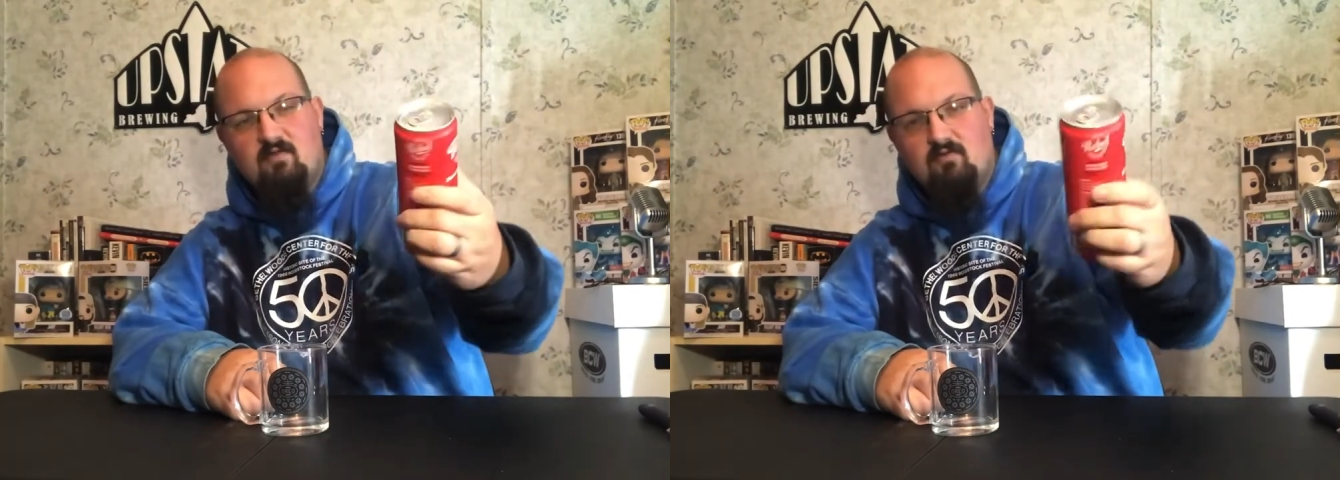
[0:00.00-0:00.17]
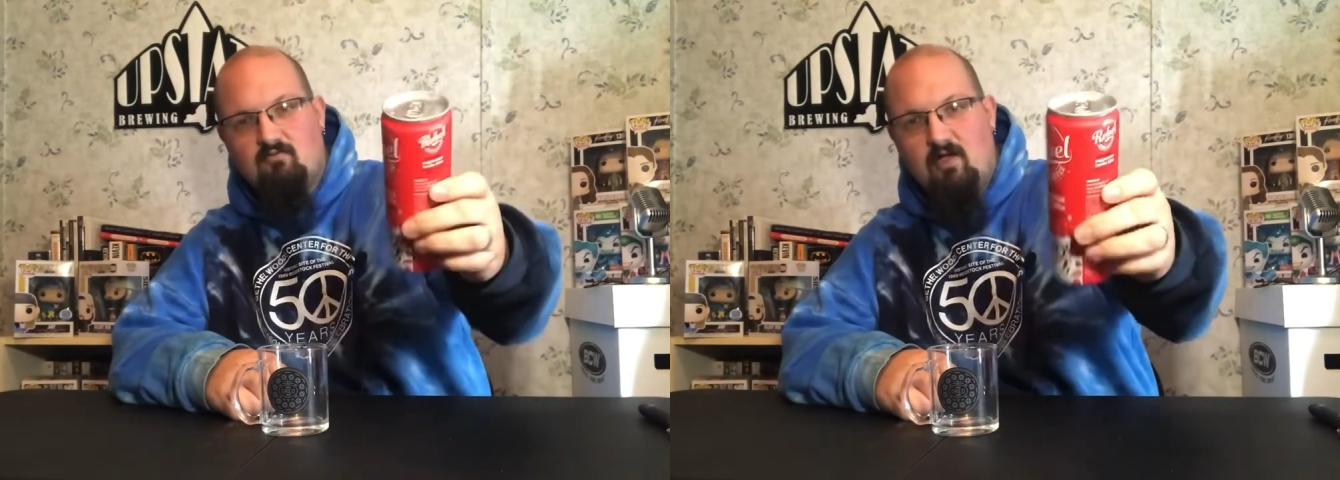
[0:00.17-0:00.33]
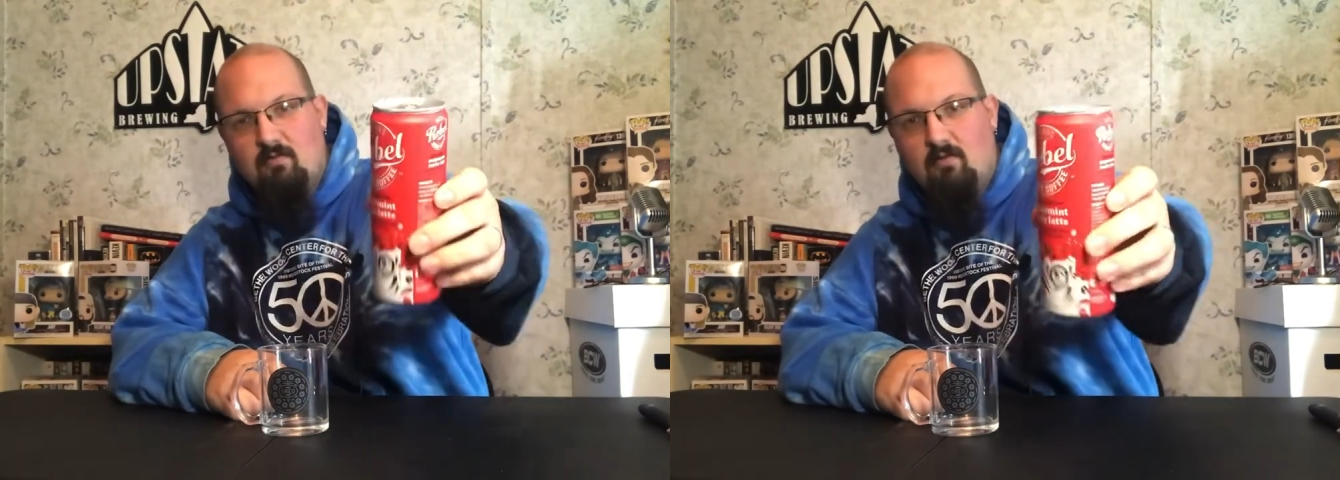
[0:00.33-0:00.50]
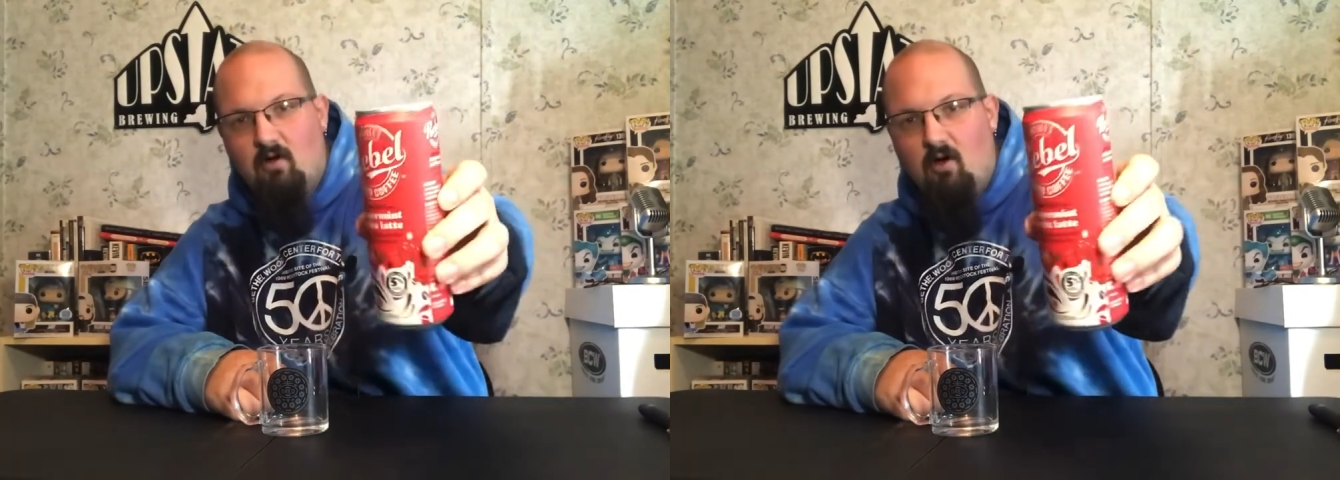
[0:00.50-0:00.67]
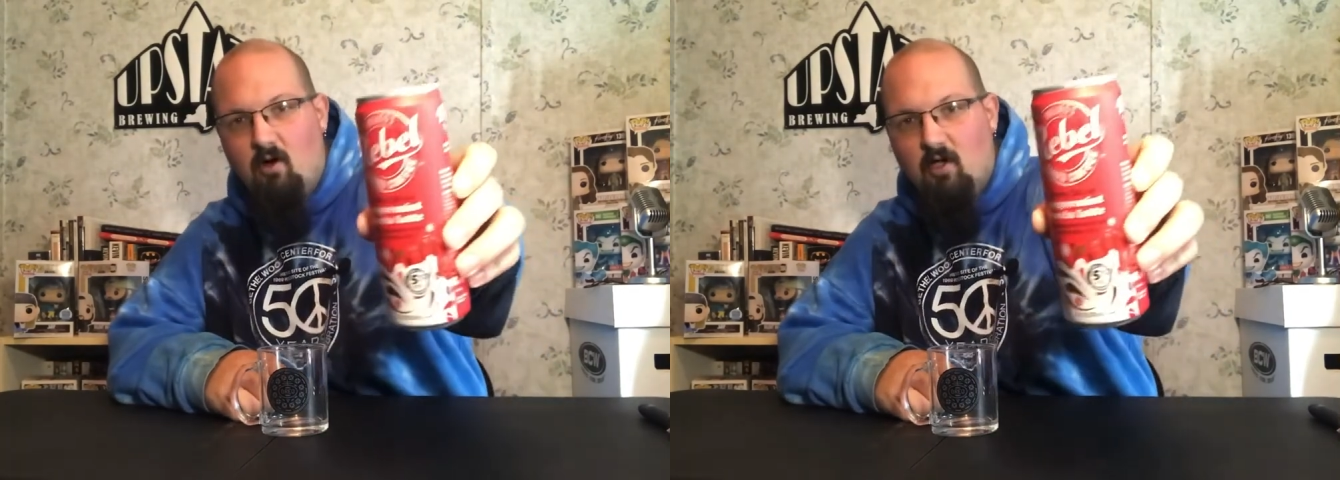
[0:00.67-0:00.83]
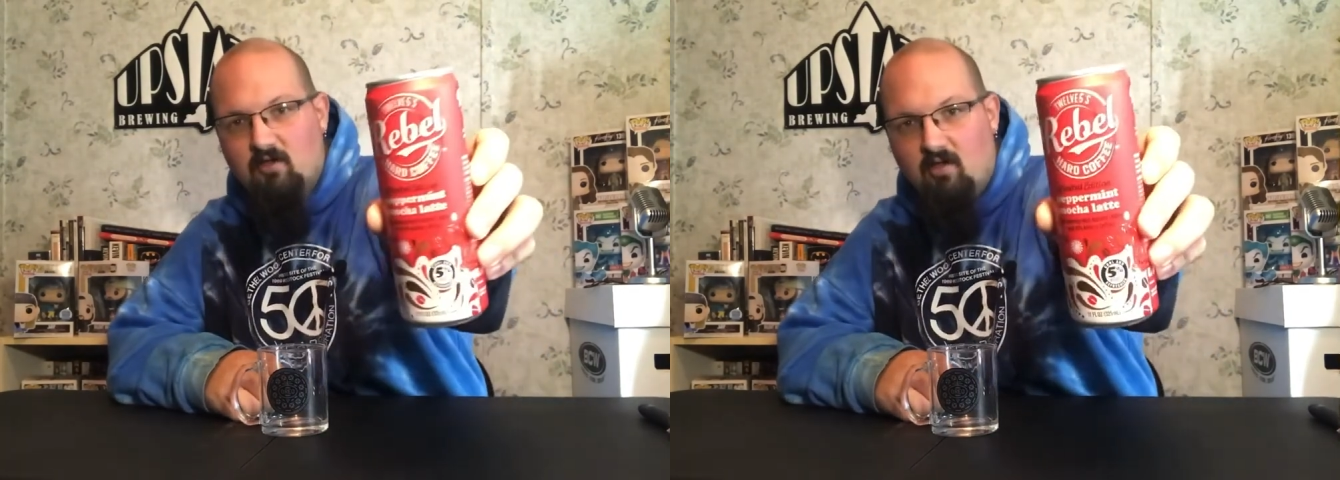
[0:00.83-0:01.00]
Rebel
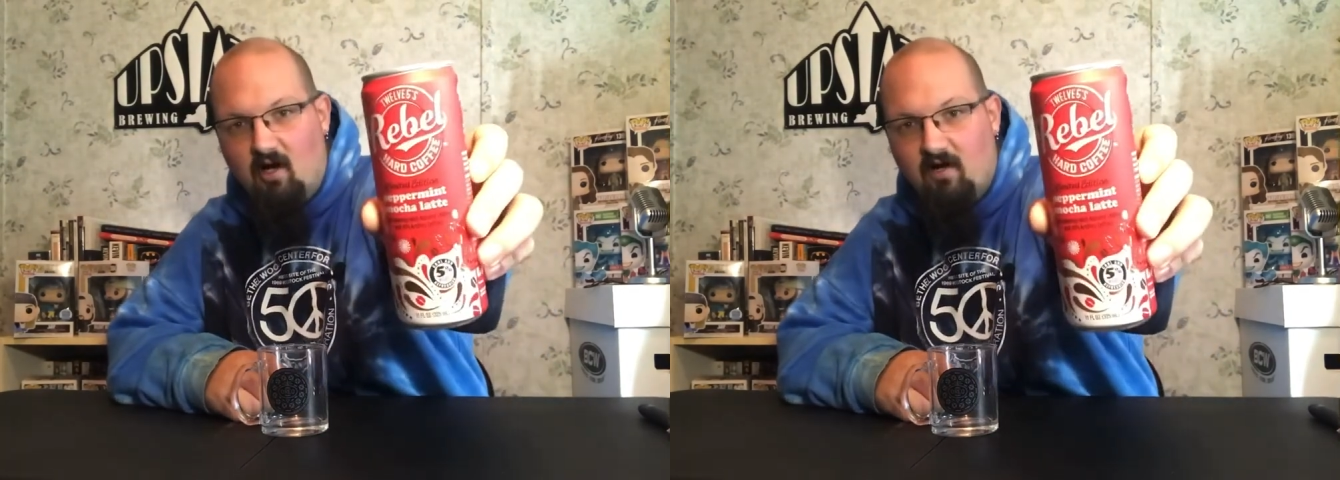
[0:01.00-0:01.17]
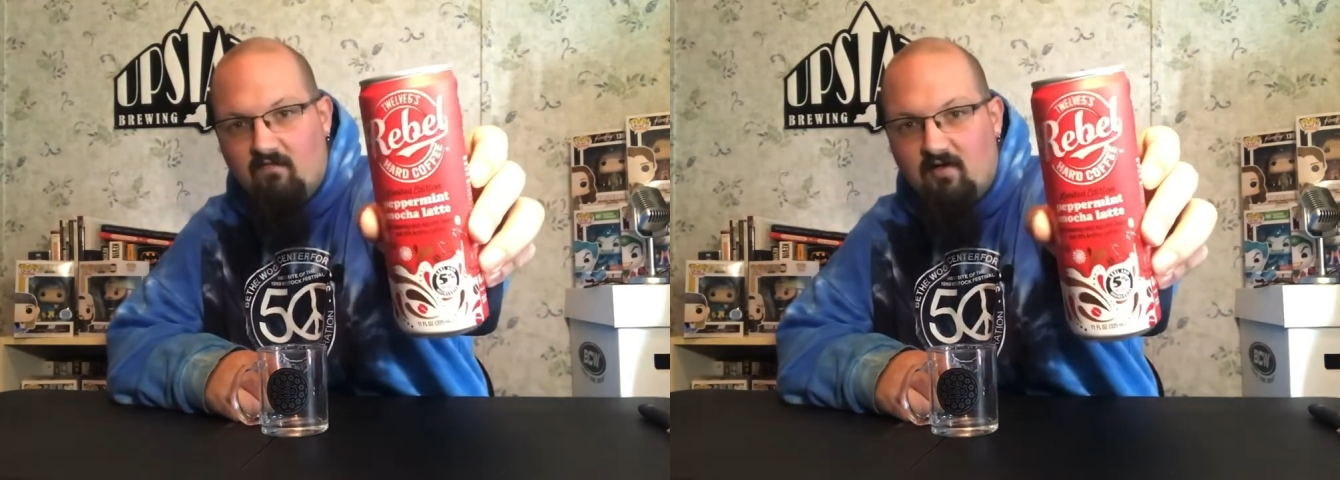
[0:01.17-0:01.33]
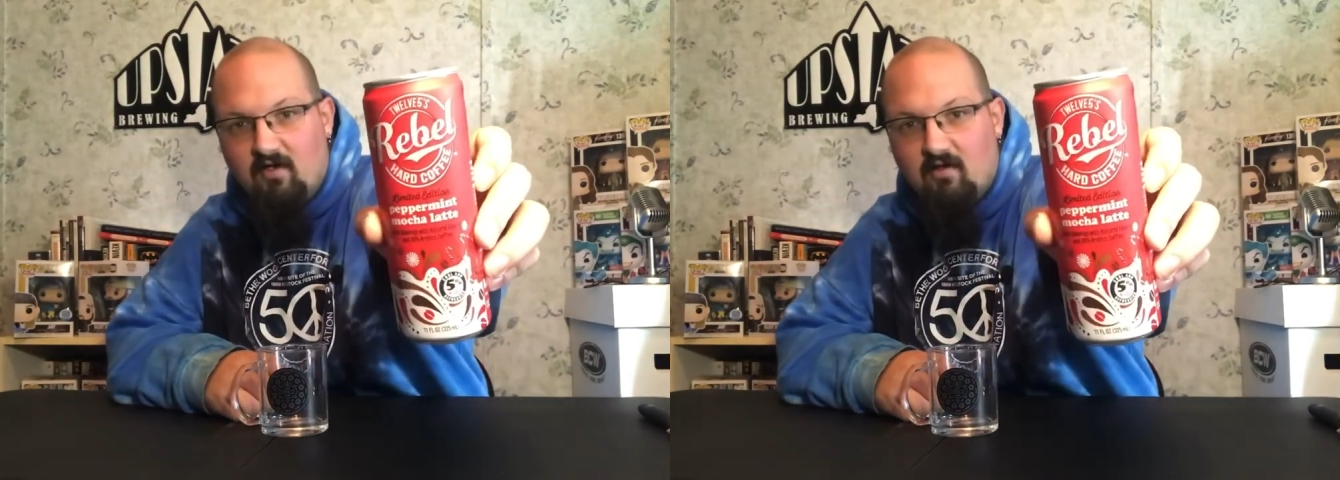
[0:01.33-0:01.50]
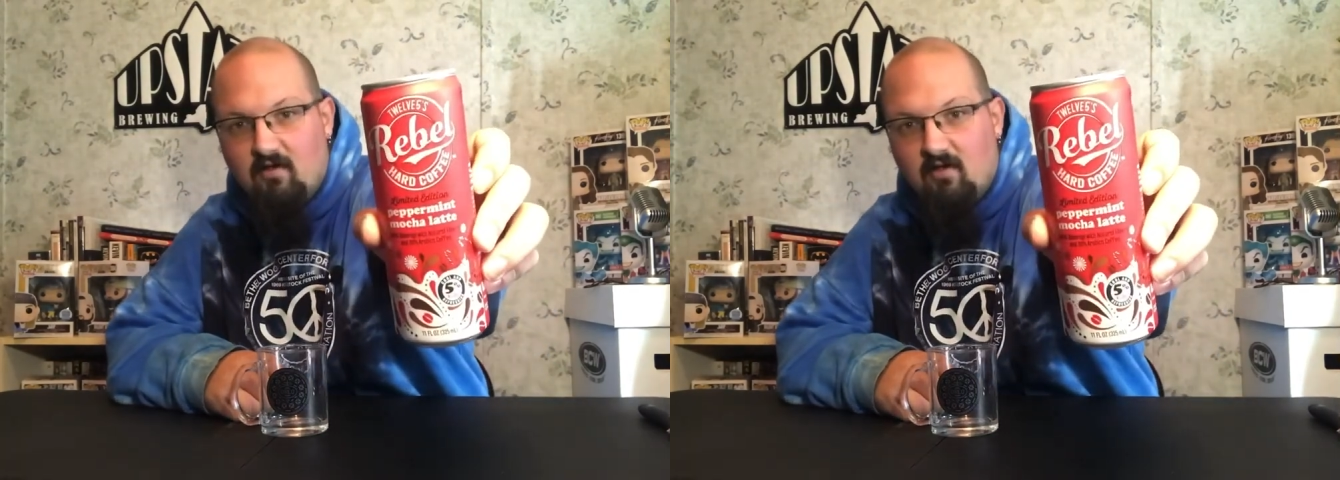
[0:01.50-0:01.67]
Hard Coffee.